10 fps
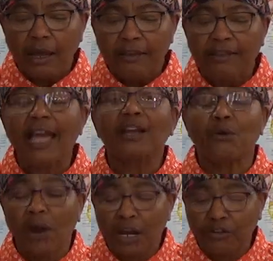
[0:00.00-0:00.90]

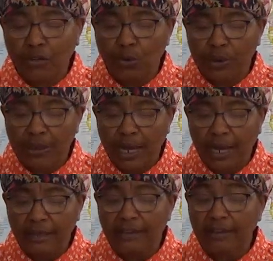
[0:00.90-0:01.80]
Zechariah 2 and
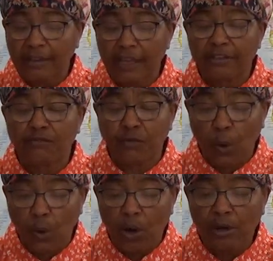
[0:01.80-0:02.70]
9. It says,
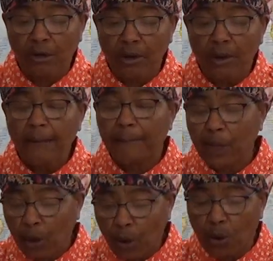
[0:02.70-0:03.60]
For,
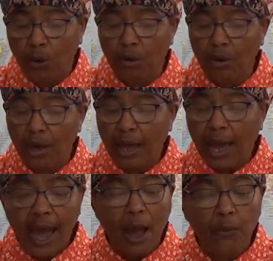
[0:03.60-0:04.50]
behold,
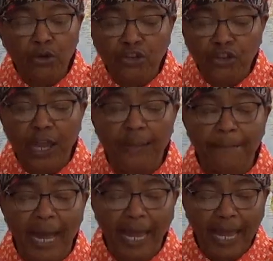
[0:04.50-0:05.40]
I will shake
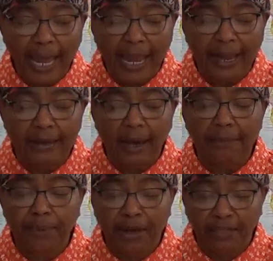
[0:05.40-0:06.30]
my hand
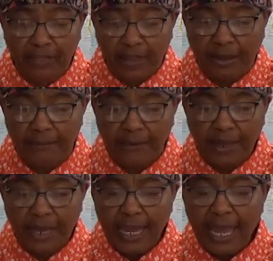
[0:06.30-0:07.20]
upon them,
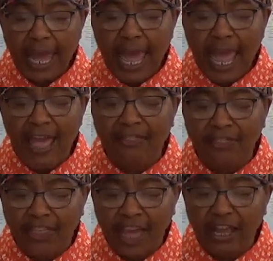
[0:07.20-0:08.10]

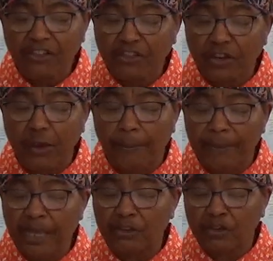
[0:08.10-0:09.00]
and they shall
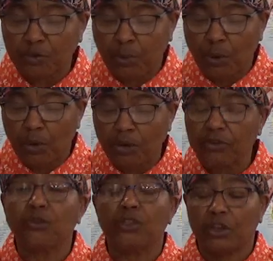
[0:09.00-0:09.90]
be a
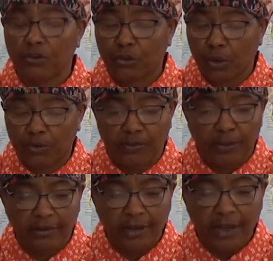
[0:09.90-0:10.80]
spoil to their
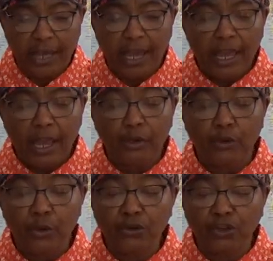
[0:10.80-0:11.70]
servants. And
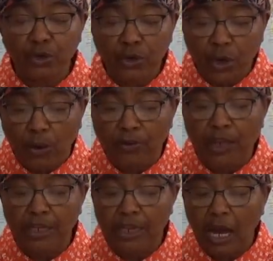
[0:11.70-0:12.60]
you shall know
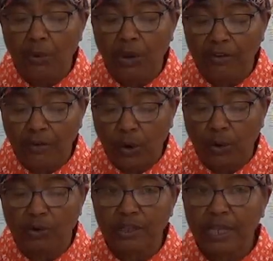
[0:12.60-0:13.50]
that Yahweh of
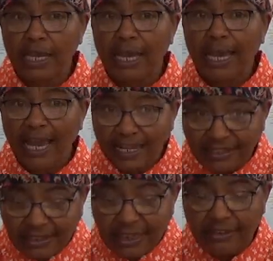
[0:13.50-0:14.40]
hosts has
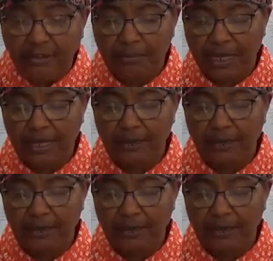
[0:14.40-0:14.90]
sent me